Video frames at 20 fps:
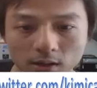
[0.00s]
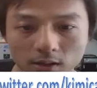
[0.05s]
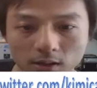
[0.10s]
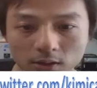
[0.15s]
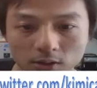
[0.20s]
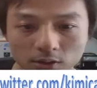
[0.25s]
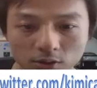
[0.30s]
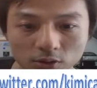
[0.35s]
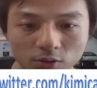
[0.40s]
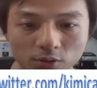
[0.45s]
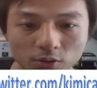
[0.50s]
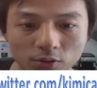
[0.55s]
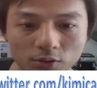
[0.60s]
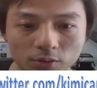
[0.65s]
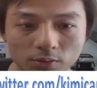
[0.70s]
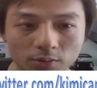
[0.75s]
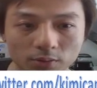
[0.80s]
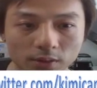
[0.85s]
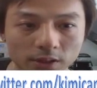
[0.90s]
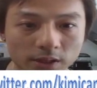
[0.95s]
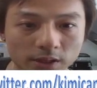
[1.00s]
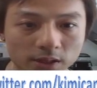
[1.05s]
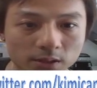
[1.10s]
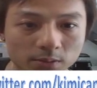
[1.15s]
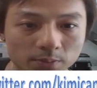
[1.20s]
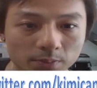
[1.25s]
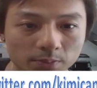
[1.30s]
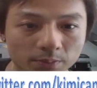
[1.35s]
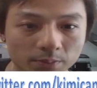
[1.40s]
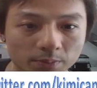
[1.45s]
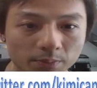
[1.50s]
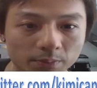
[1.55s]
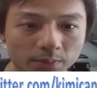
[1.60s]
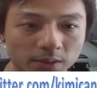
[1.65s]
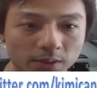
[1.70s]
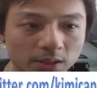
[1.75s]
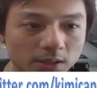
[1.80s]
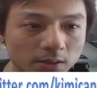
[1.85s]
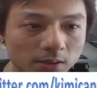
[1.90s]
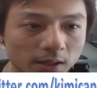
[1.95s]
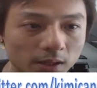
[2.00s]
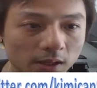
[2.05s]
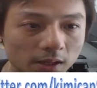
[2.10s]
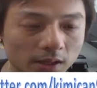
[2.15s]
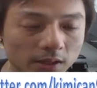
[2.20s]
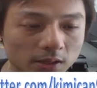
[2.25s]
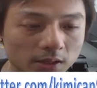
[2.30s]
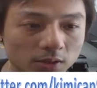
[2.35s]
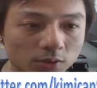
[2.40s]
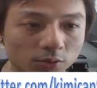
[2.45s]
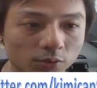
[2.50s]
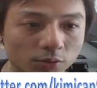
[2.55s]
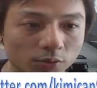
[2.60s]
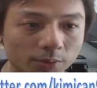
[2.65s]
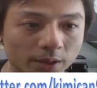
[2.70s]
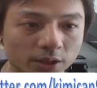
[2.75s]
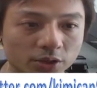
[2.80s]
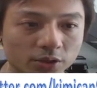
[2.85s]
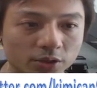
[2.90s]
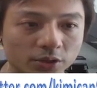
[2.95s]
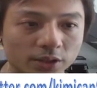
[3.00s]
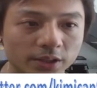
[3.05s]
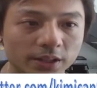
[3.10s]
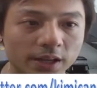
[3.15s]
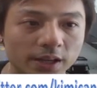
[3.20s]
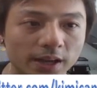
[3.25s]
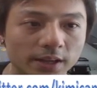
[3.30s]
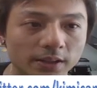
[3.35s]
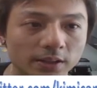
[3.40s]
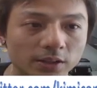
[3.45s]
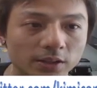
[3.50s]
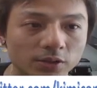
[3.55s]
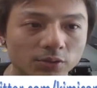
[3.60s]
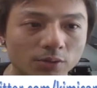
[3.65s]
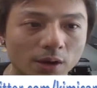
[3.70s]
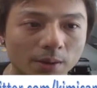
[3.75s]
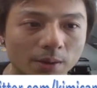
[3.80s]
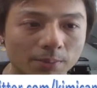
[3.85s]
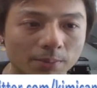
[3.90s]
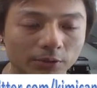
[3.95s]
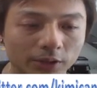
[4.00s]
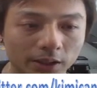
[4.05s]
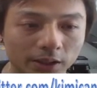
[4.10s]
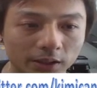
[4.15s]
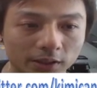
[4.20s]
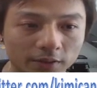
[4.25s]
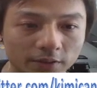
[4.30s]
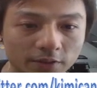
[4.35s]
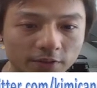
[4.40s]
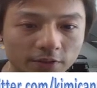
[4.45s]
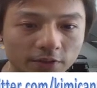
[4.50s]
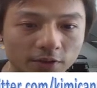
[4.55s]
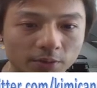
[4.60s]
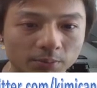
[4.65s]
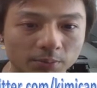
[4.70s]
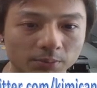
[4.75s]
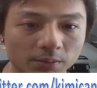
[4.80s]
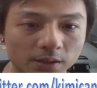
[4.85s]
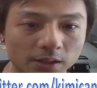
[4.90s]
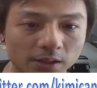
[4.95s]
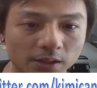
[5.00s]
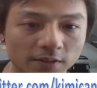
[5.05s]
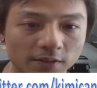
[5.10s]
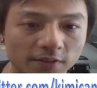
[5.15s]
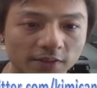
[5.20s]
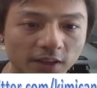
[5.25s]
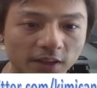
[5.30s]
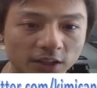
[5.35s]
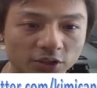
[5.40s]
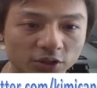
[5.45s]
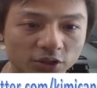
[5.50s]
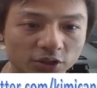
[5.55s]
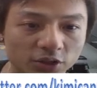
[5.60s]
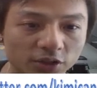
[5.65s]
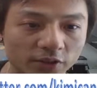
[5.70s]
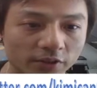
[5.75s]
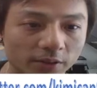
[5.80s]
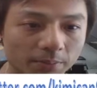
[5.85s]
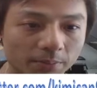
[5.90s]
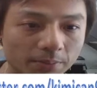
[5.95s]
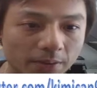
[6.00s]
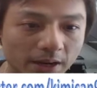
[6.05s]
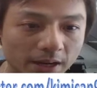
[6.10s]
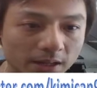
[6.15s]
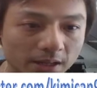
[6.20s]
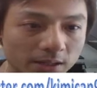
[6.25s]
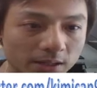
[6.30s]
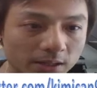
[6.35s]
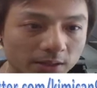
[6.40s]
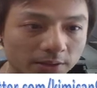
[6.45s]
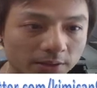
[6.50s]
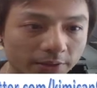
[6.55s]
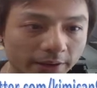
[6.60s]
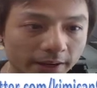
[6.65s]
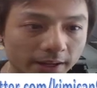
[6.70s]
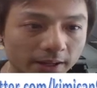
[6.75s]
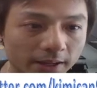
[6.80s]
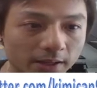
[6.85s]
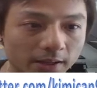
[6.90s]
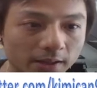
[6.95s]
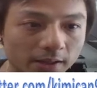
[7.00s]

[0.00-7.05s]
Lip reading: So it is, this thing is to make sure that you are protected from the fluctuation of the price, right?